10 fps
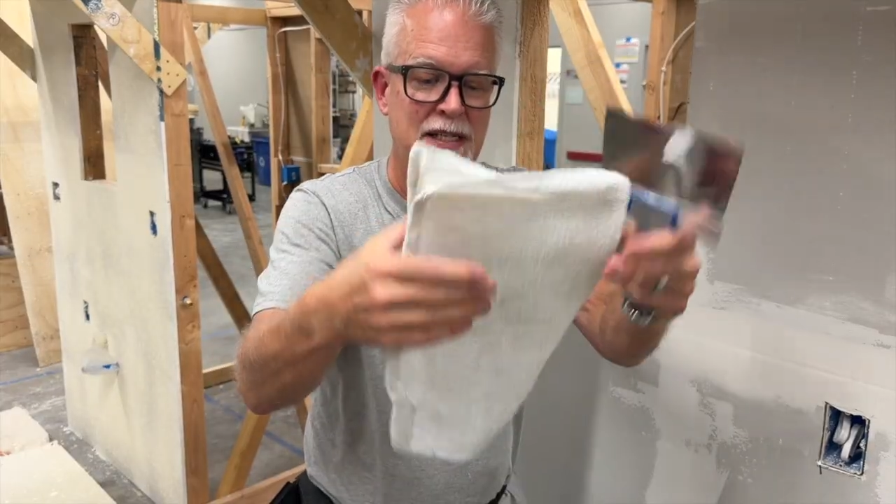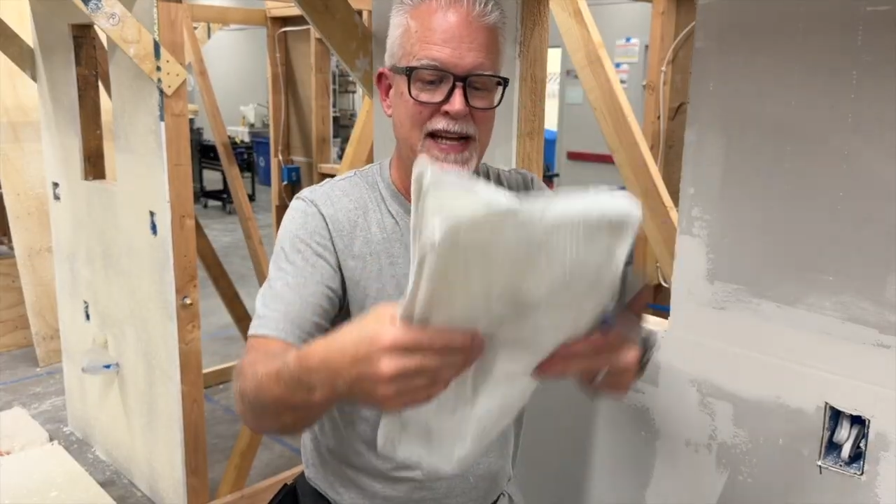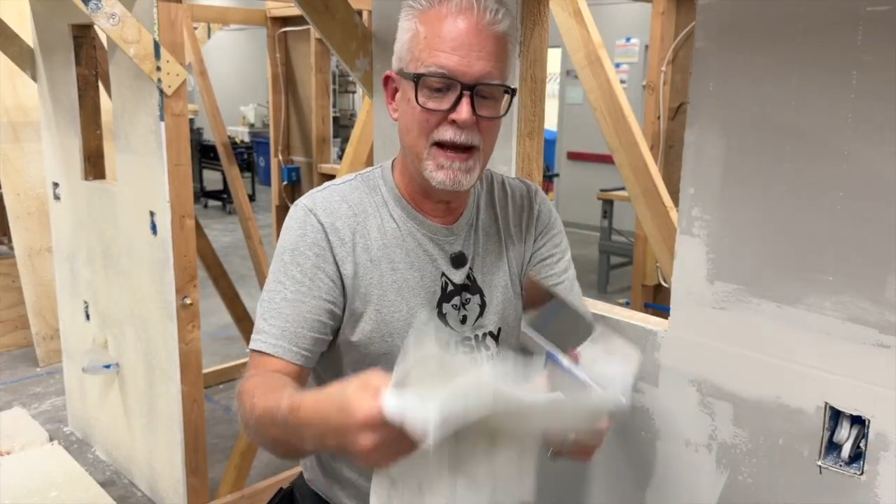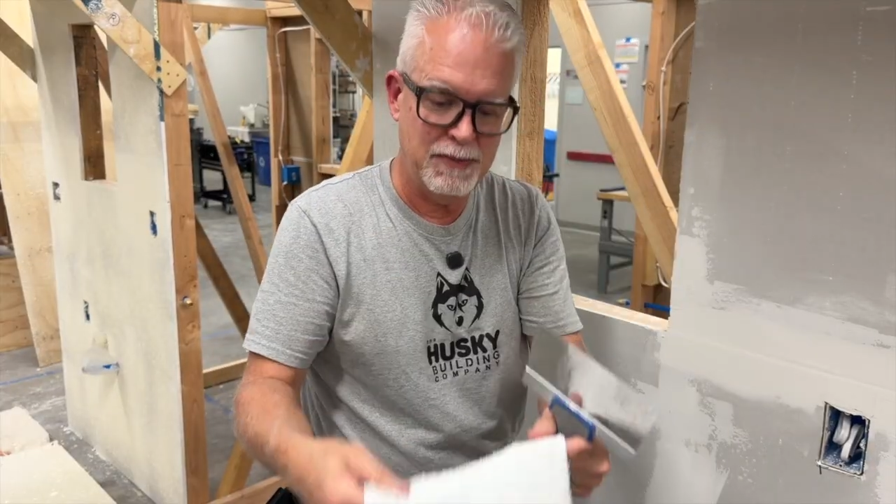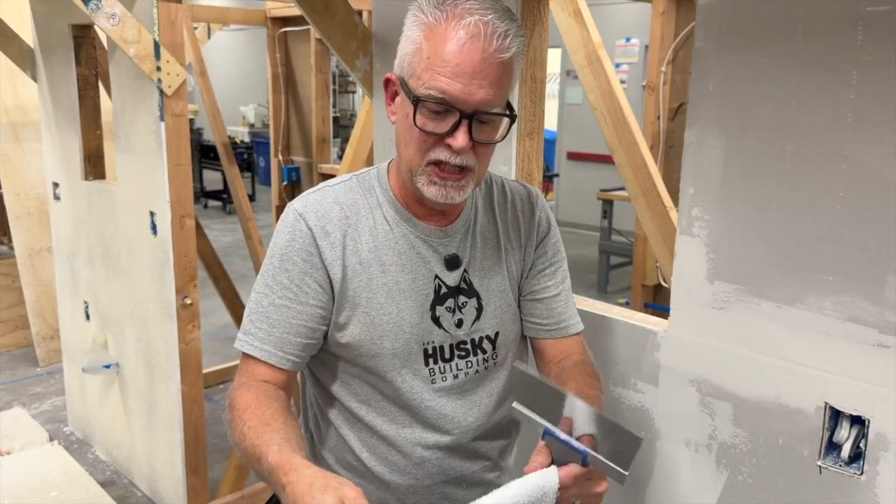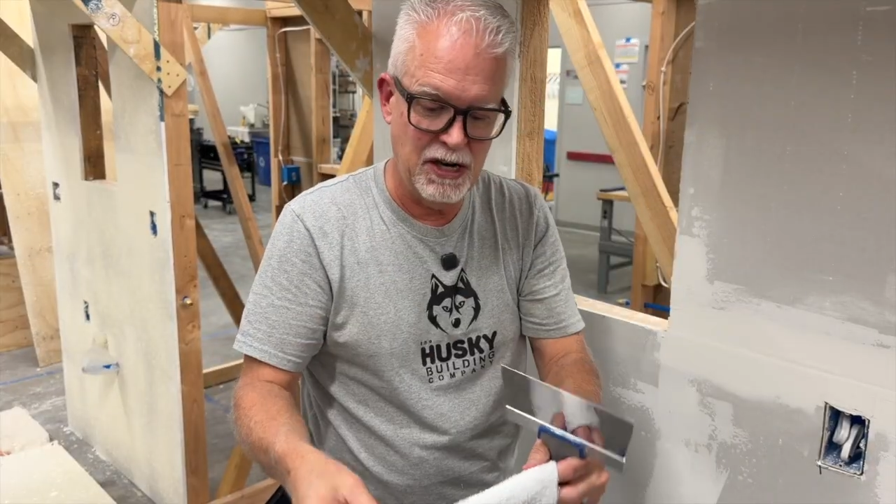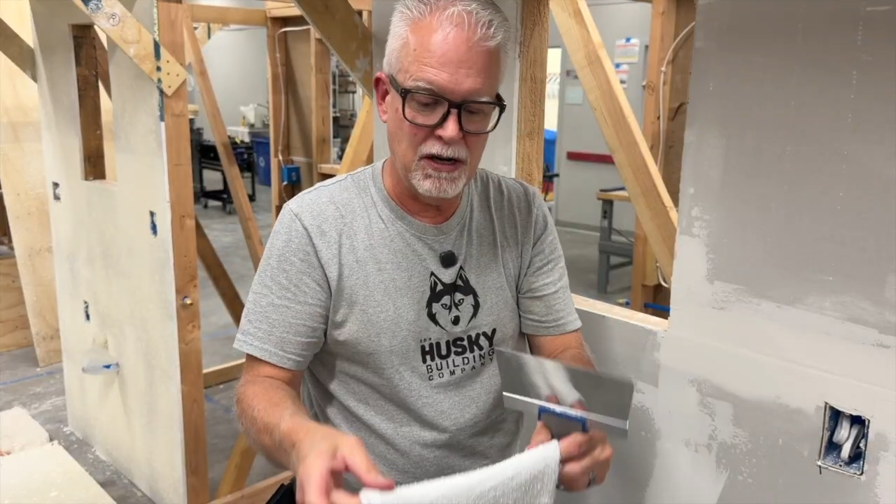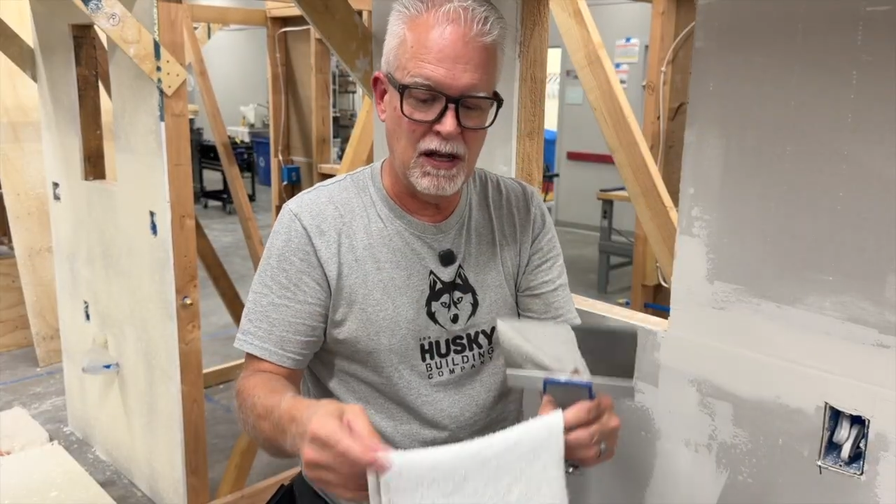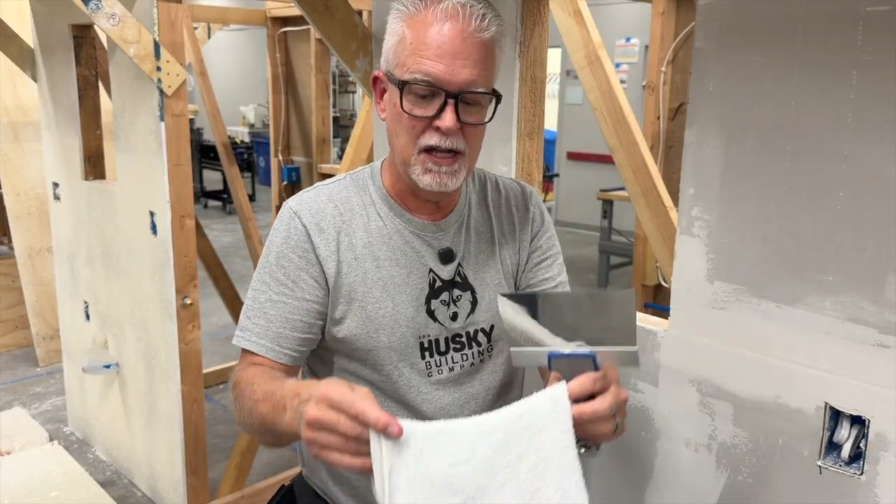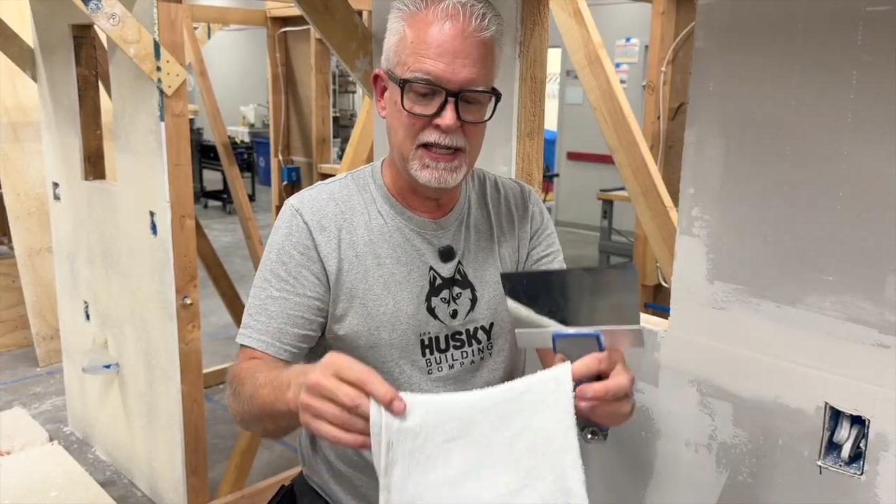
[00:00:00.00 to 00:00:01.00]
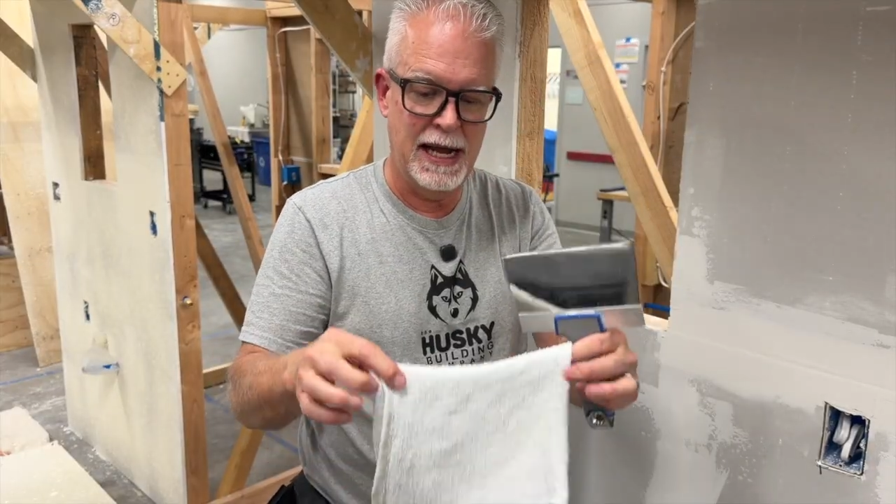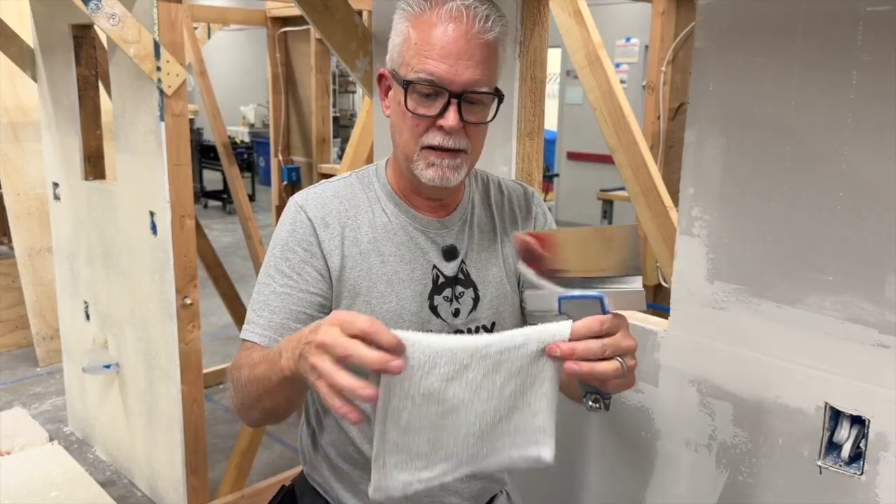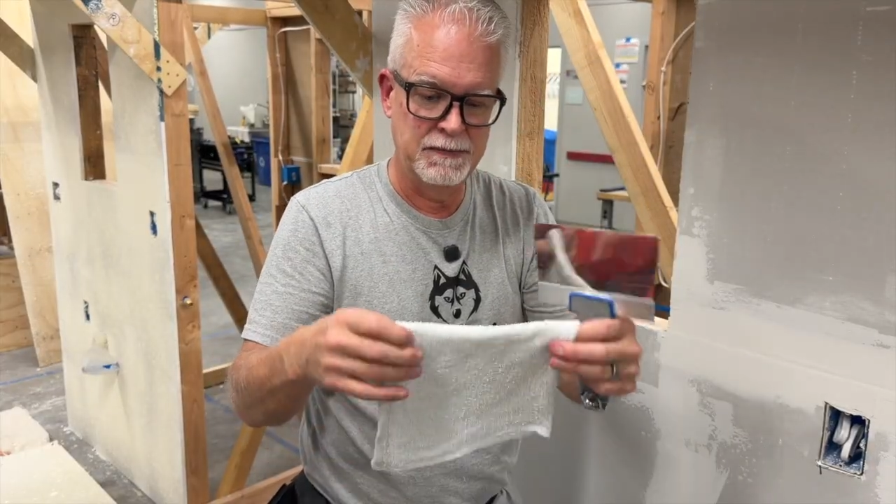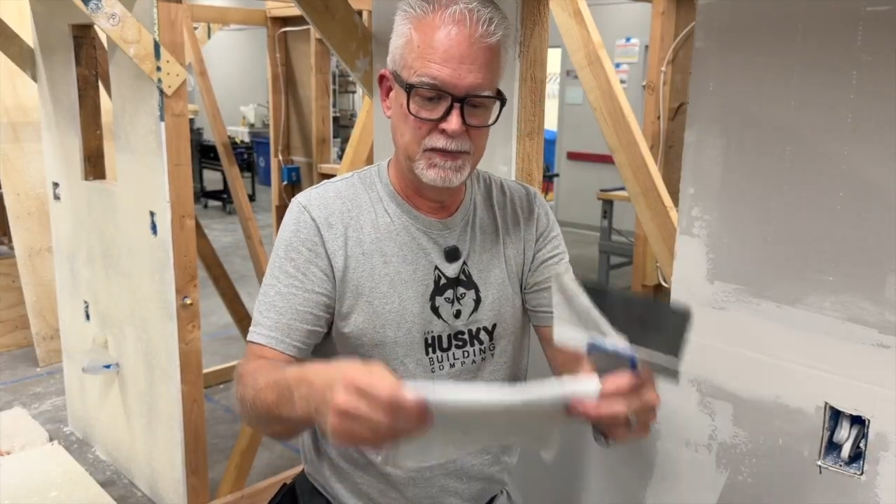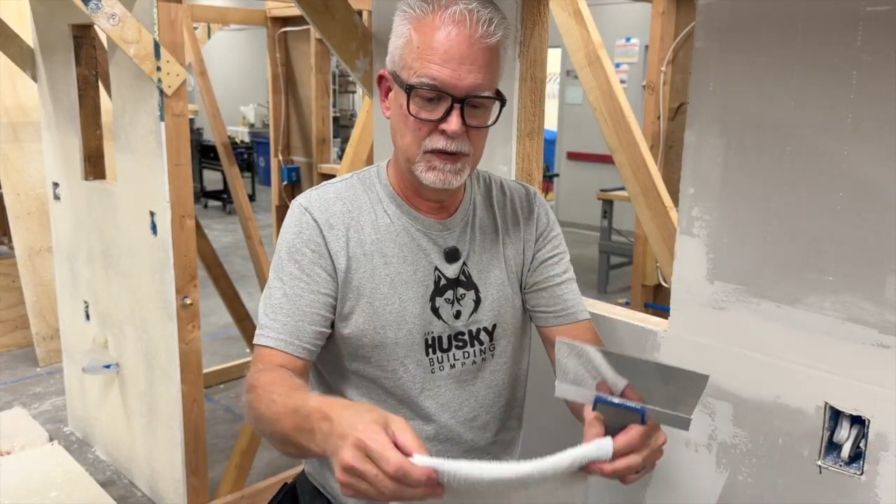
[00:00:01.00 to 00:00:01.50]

damp terrycloth towel,